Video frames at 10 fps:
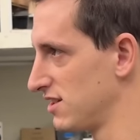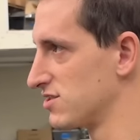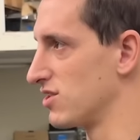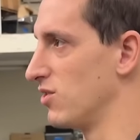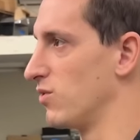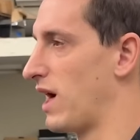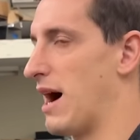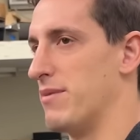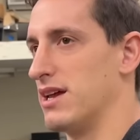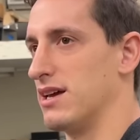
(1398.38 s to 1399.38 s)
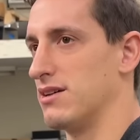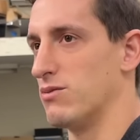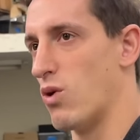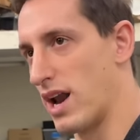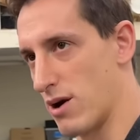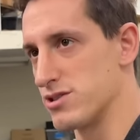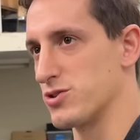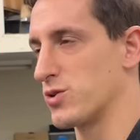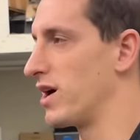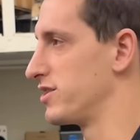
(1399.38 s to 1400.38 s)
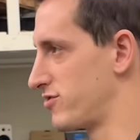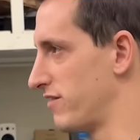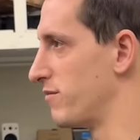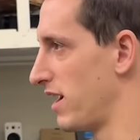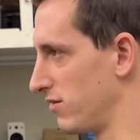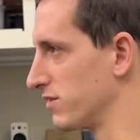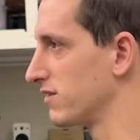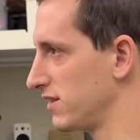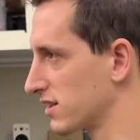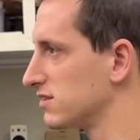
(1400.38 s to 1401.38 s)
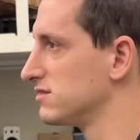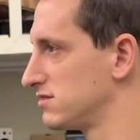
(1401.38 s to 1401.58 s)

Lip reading: So how many watt hours are required to drive a mile with the vehicle?